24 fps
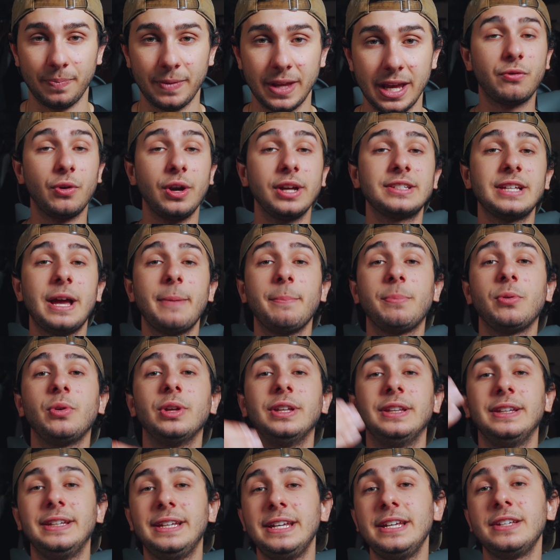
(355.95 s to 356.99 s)
For example,
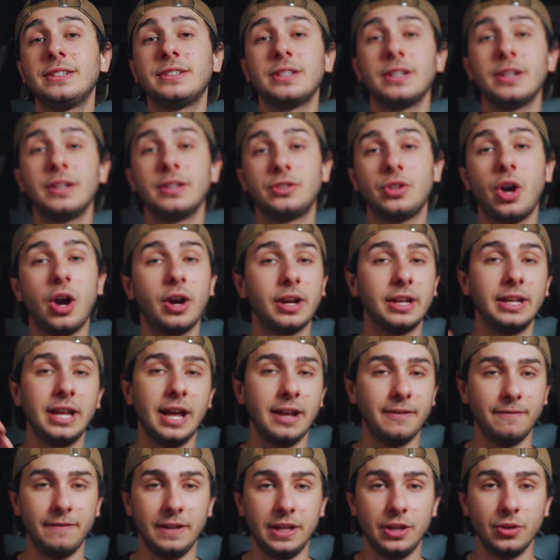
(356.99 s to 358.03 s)
in these talking
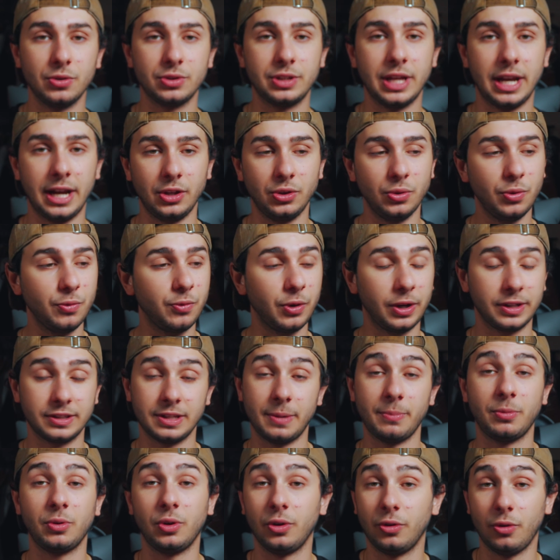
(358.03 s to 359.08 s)
head videos that I do, for
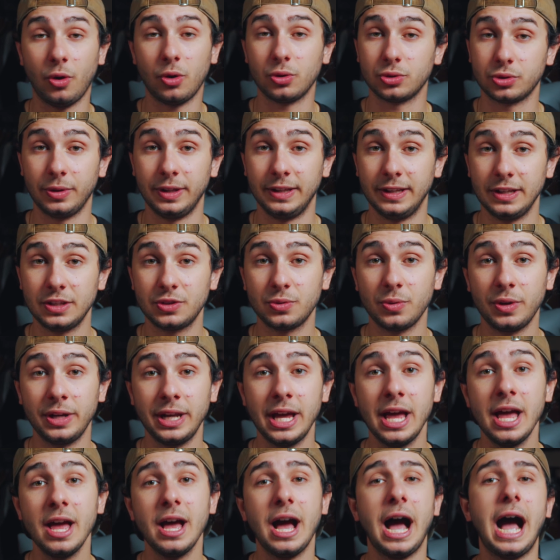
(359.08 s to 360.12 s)
example, also in this one,
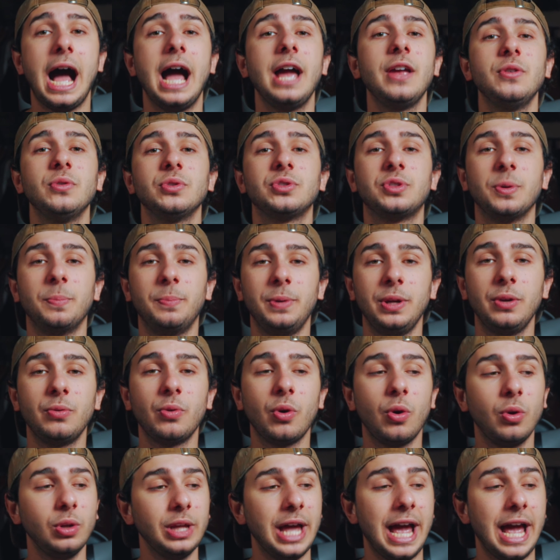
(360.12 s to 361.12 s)
I use the B-roll